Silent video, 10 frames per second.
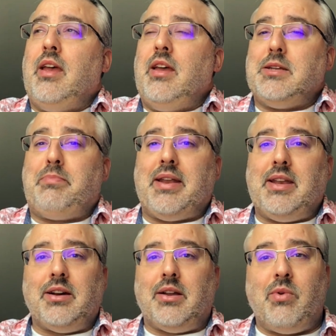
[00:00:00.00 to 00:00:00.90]

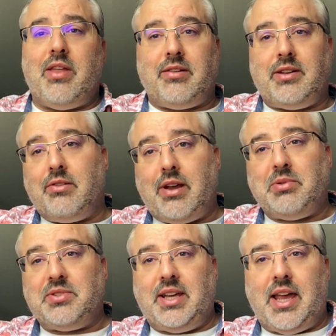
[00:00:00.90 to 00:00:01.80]
depending on whether you're able
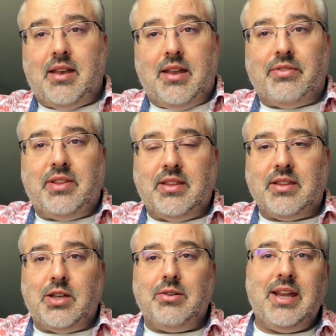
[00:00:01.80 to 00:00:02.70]
to get everything
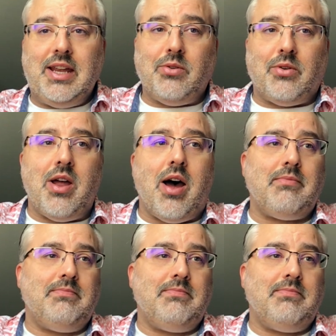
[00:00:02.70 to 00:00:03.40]
that you need or not.